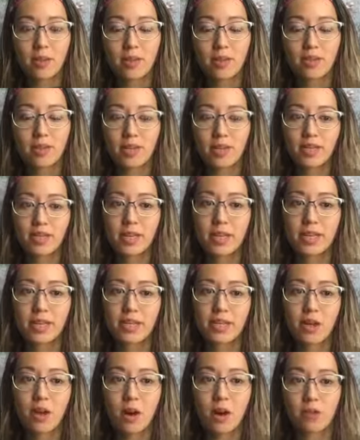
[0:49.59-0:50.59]
and that
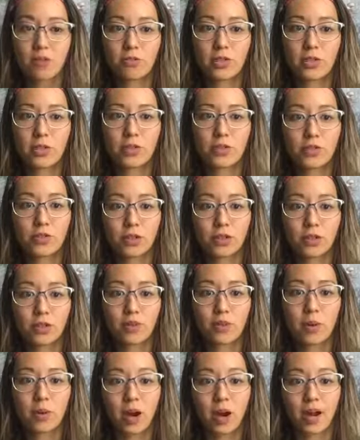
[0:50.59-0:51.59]
these are often
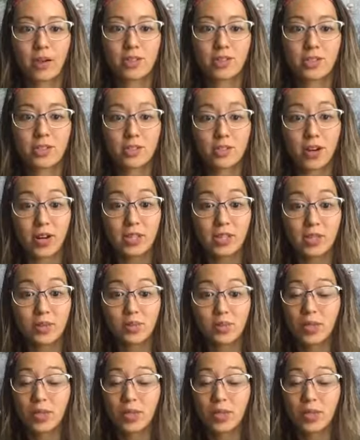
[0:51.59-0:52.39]
triggered by stress.